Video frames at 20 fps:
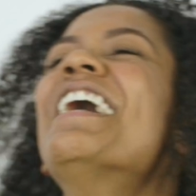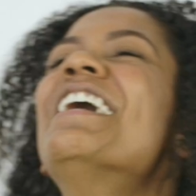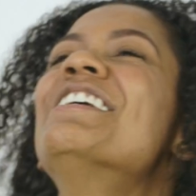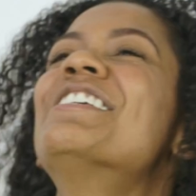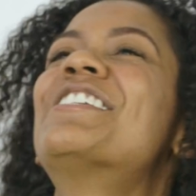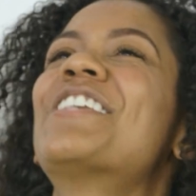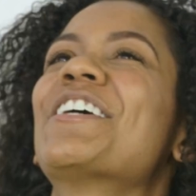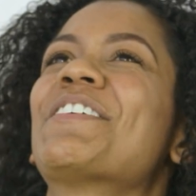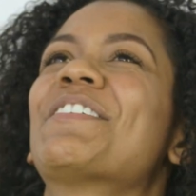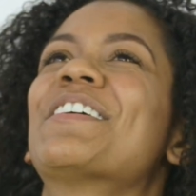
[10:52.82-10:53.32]

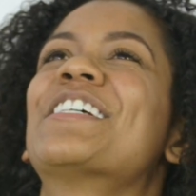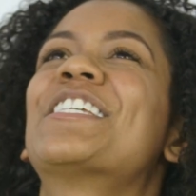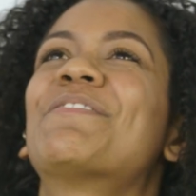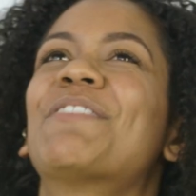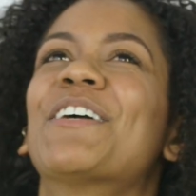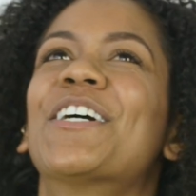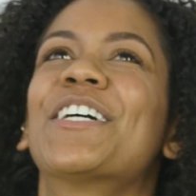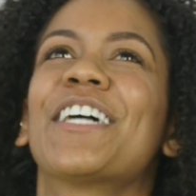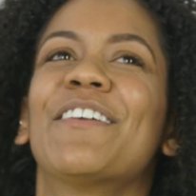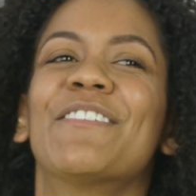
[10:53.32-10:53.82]
So
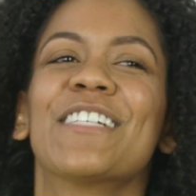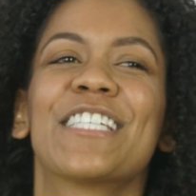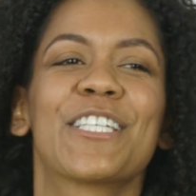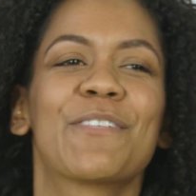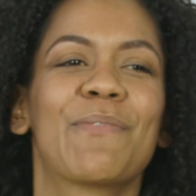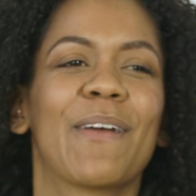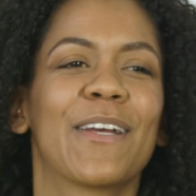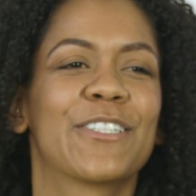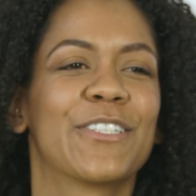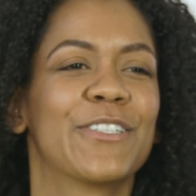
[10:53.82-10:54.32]
spirit gum is a
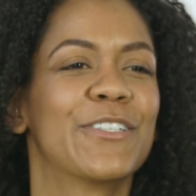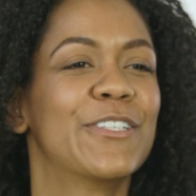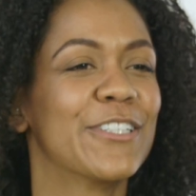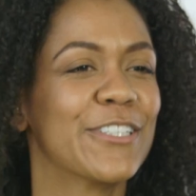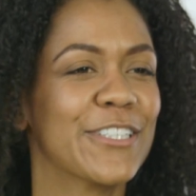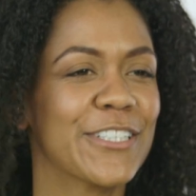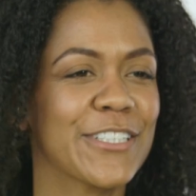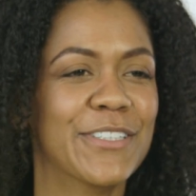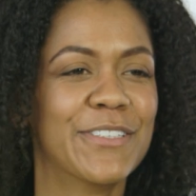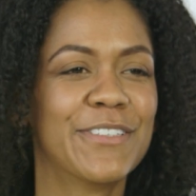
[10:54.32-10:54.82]
special
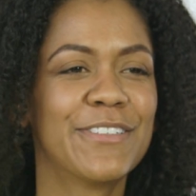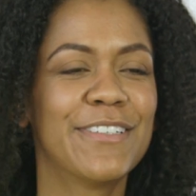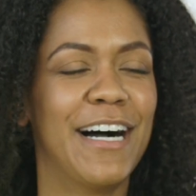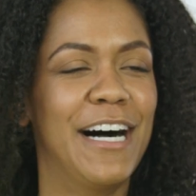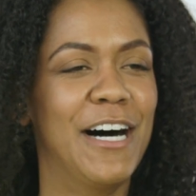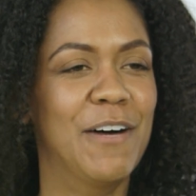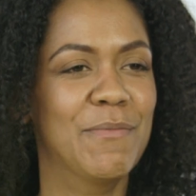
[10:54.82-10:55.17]
glue.